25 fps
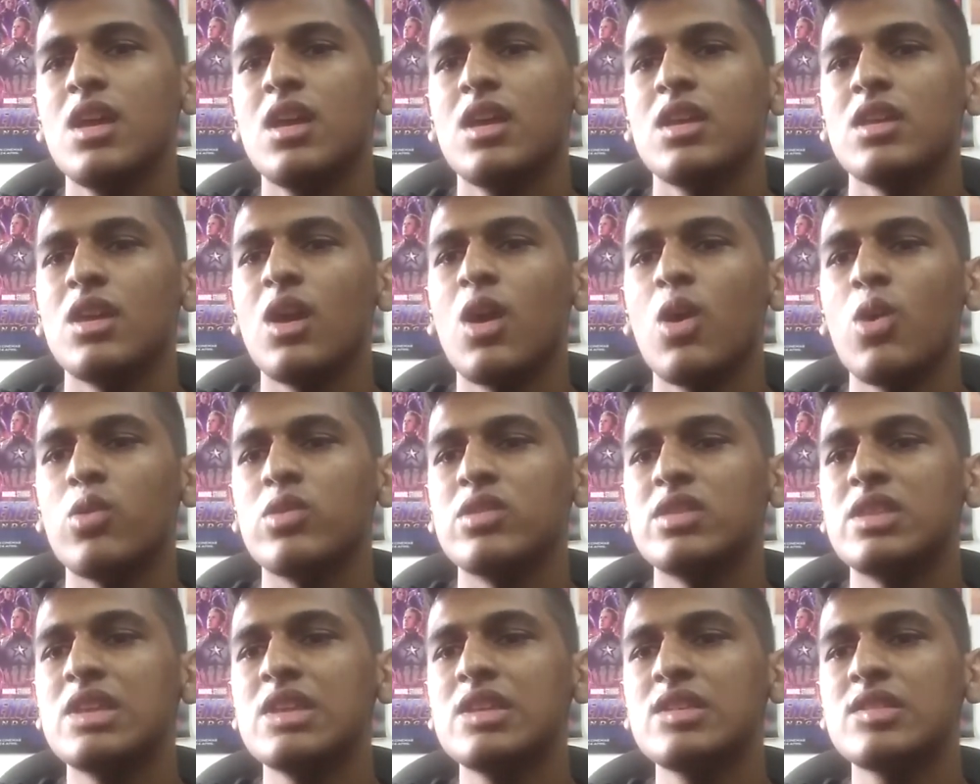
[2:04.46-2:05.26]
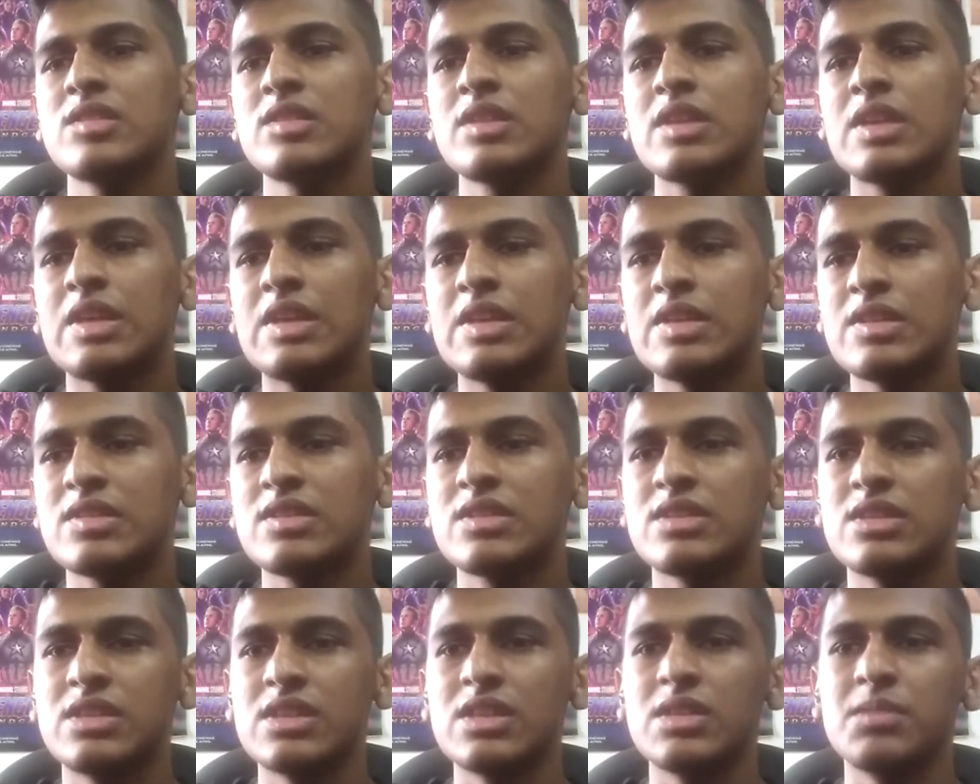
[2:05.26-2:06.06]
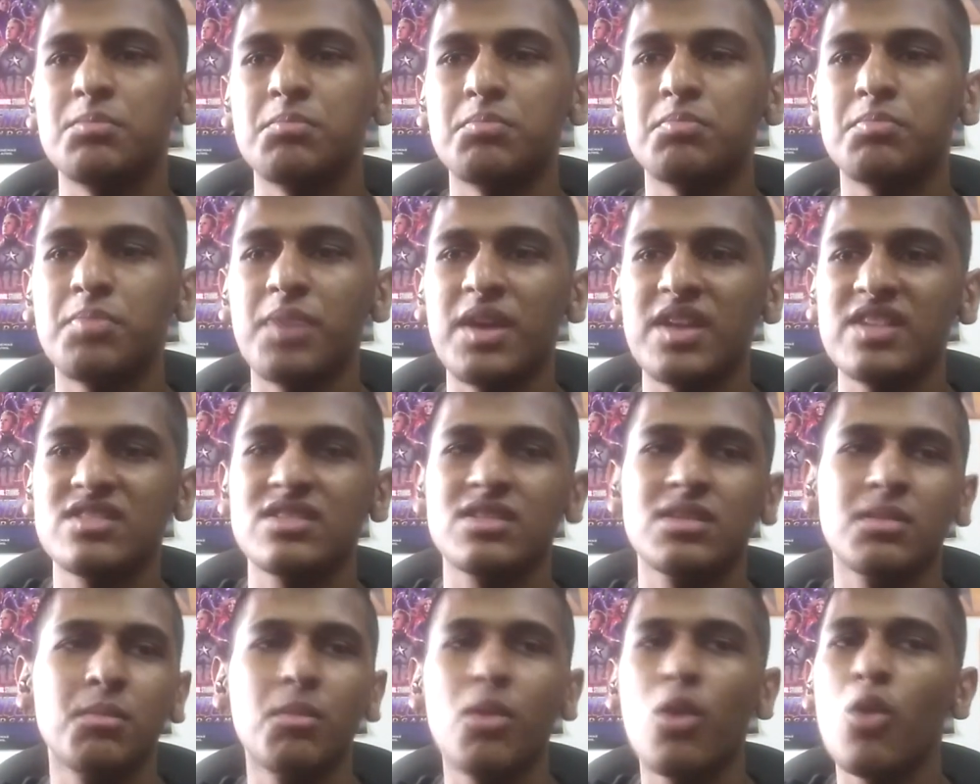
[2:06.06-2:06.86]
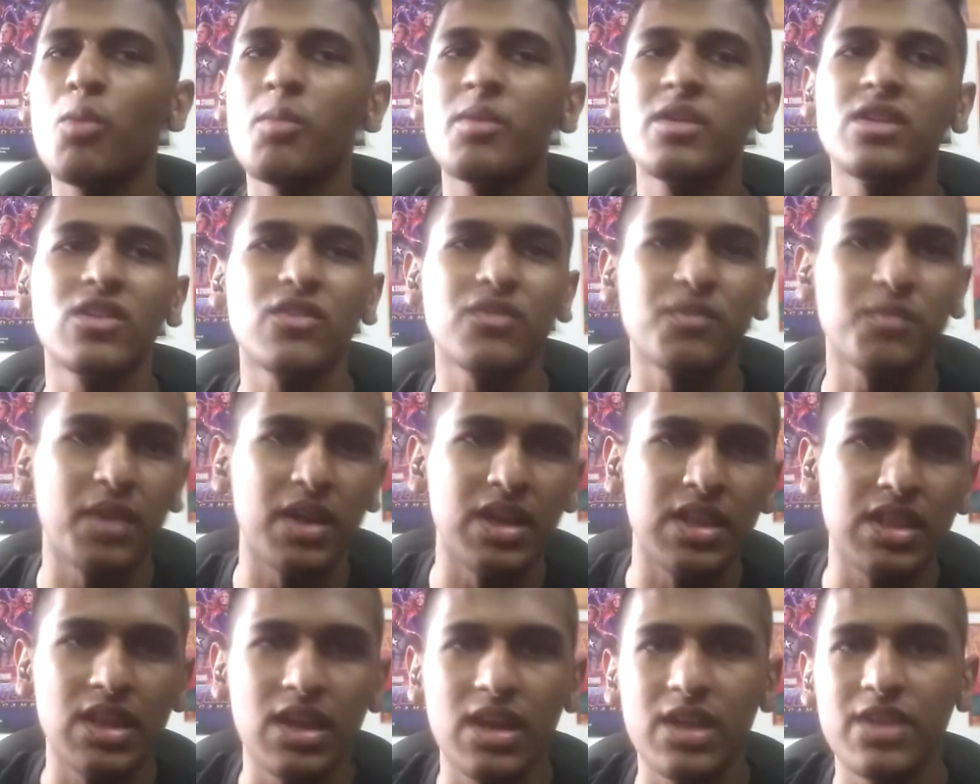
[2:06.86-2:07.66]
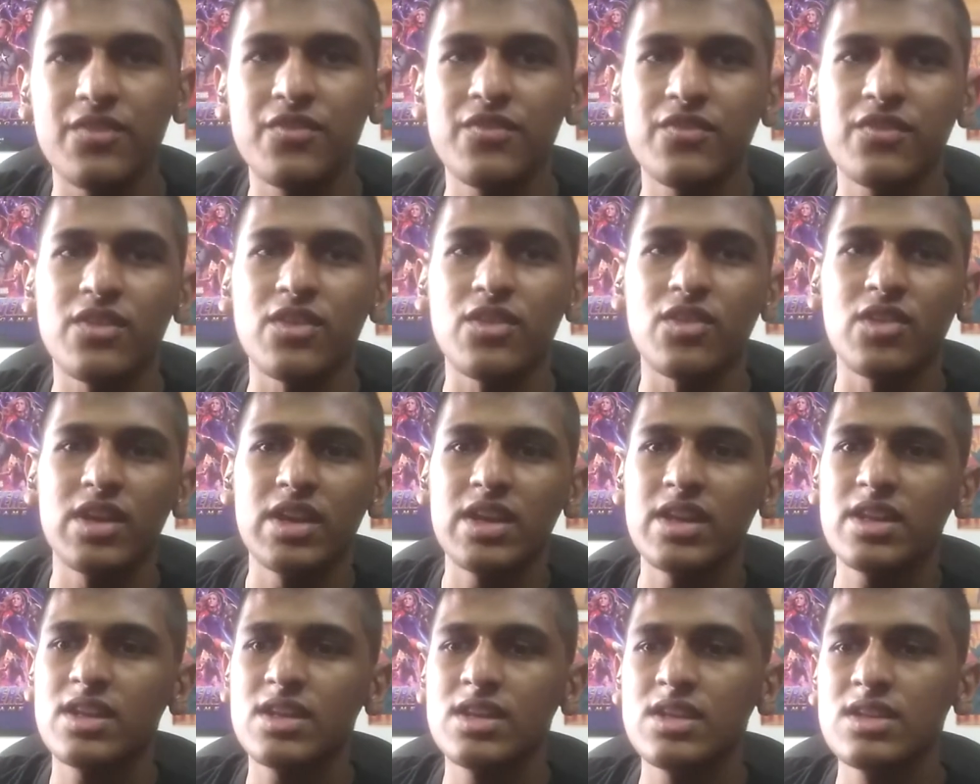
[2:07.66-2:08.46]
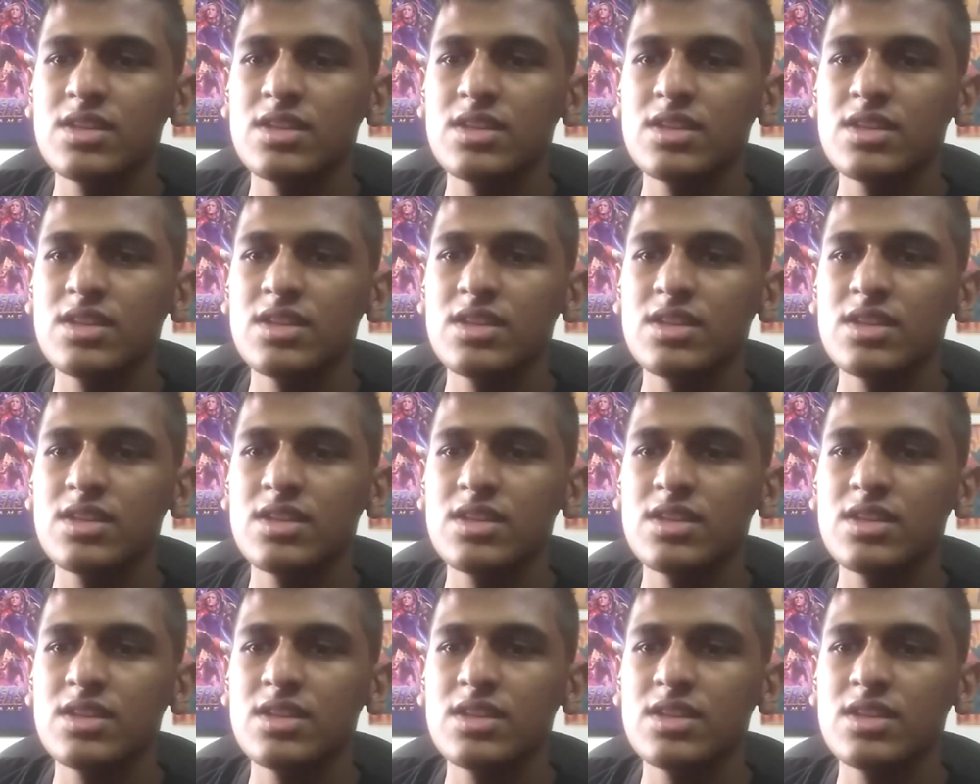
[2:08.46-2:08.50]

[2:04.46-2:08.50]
Yo, this is the best moment of my life, alright?